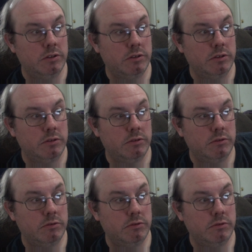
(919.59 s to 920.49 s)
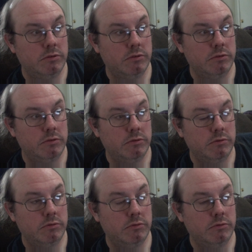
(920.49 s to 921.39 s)

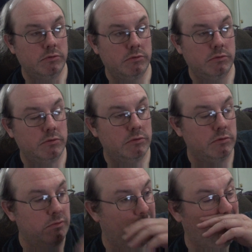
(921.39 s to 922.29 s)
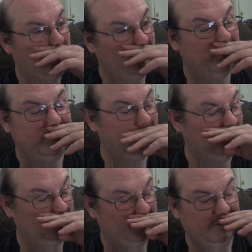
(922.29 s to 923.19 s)

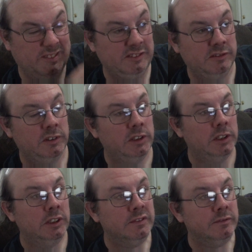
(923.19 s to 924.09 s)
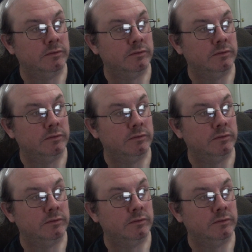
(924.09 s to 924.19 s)
[no speech]